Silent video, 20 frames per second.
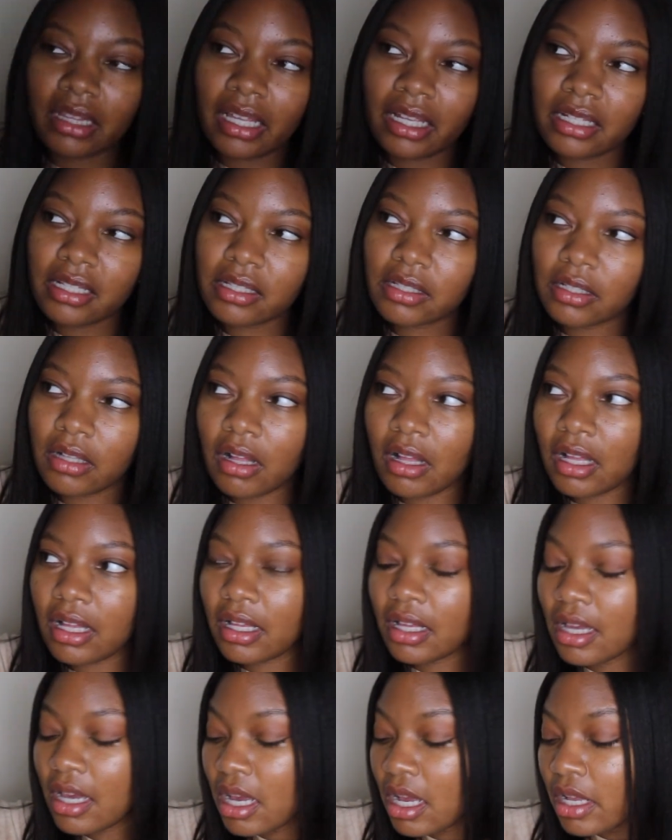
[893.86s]
less
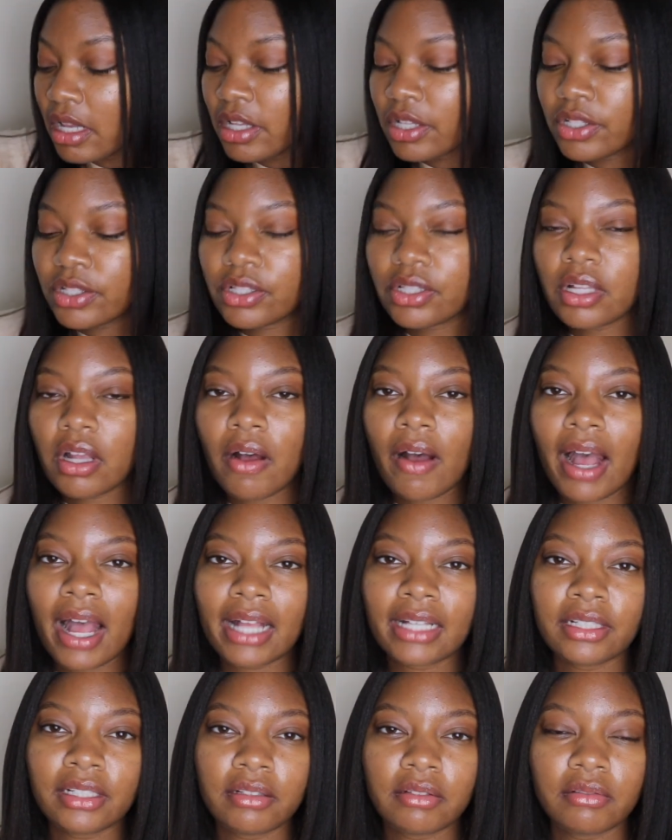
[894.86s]
salt. So
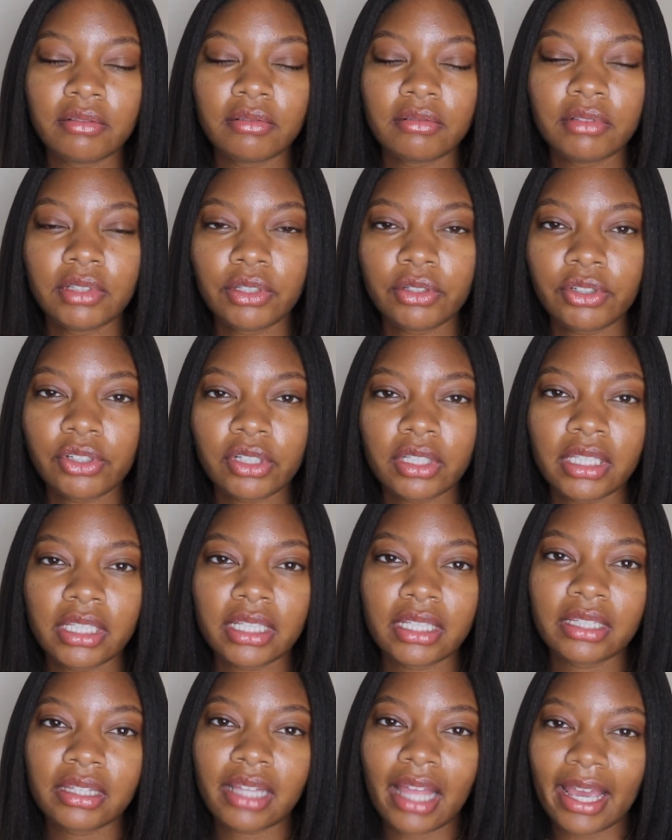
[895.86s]
I
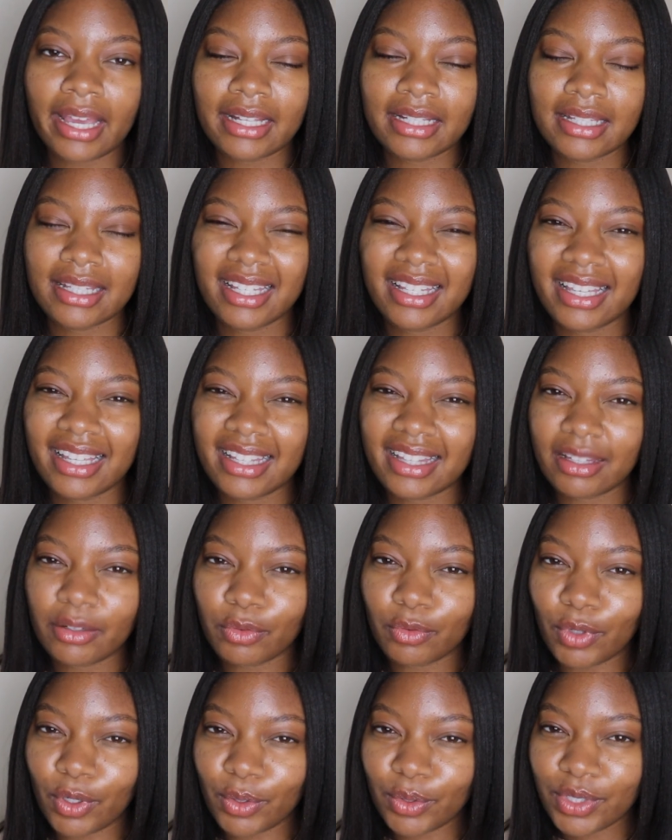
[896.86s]
usually like to get the
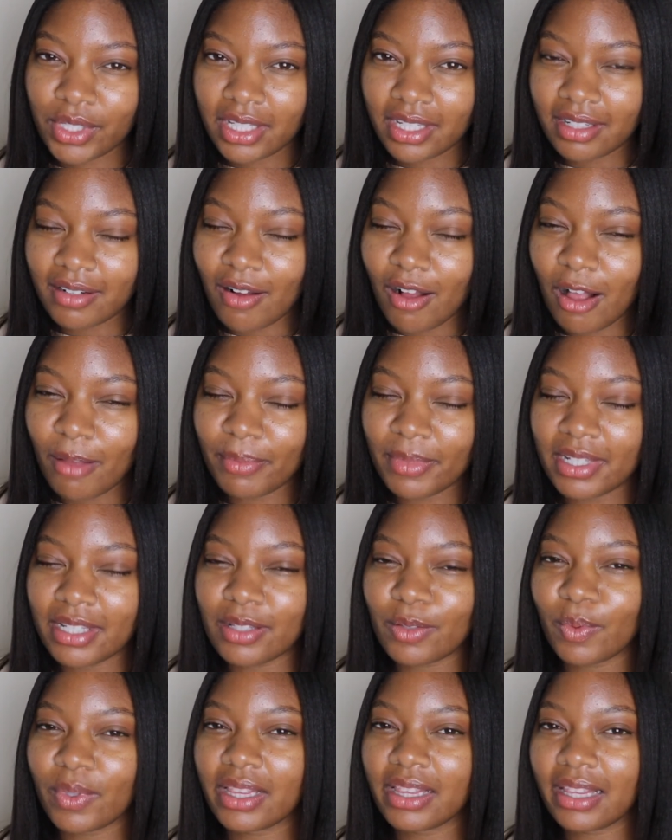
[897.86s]
roasted
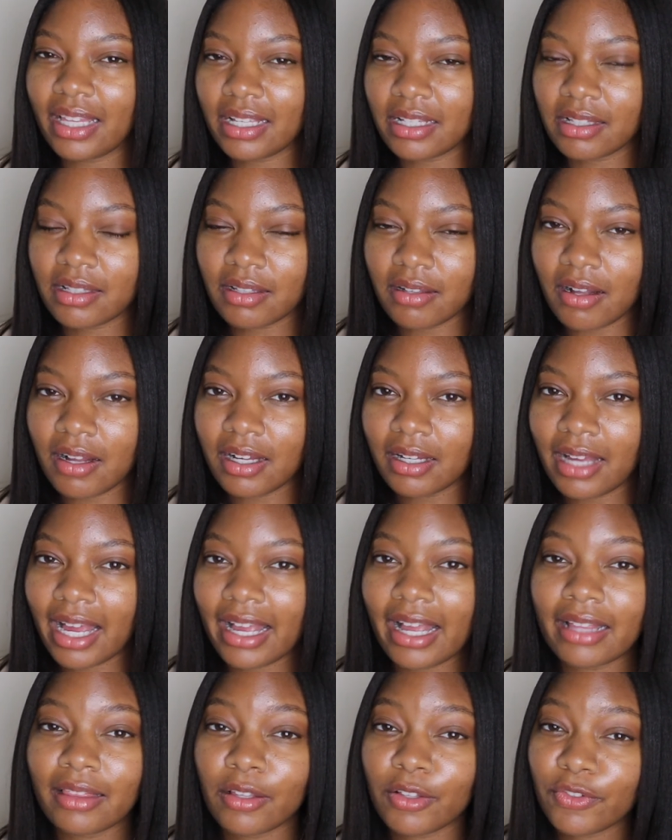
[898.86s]
almonds with less salt. I
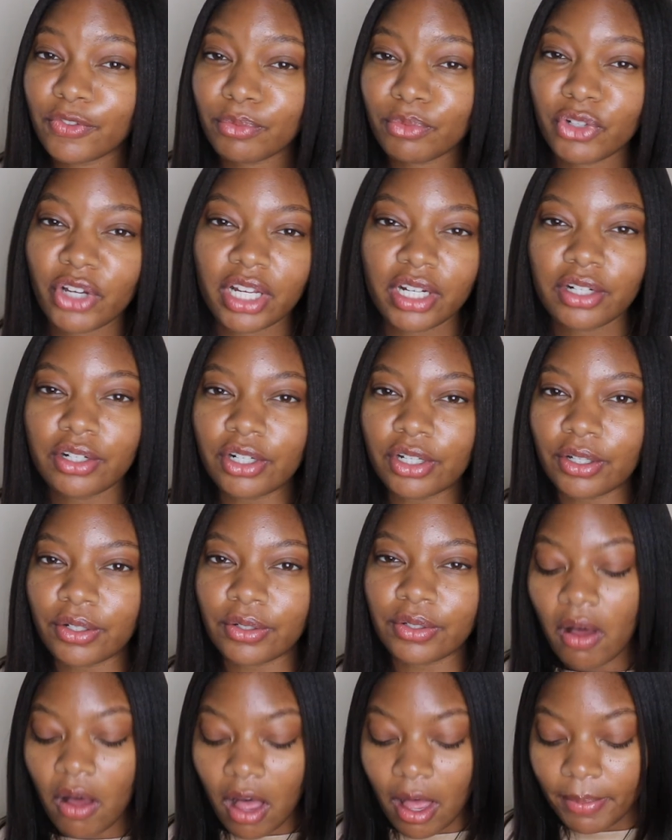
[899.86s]
got those from Trader
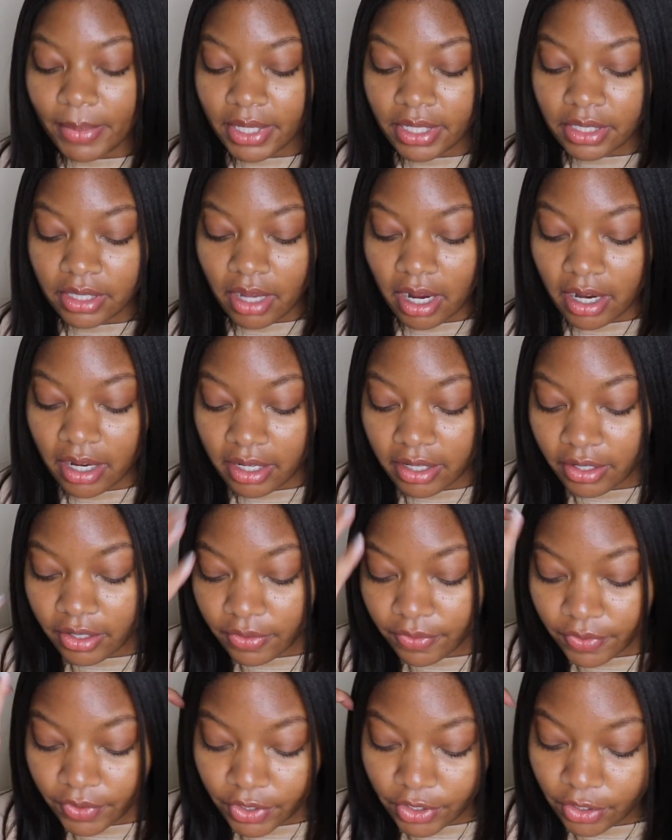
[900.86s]
Joe's. Almonds are
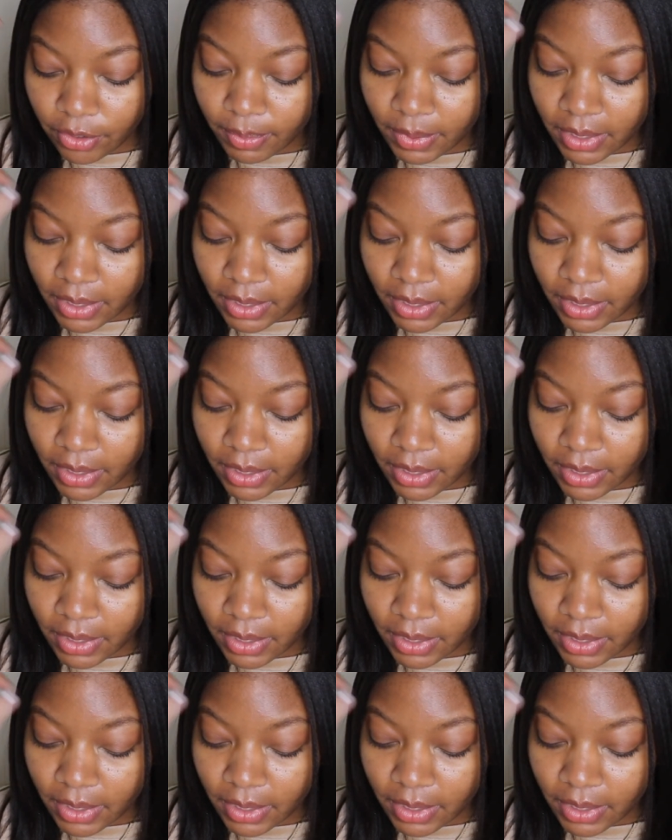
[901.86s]
good for you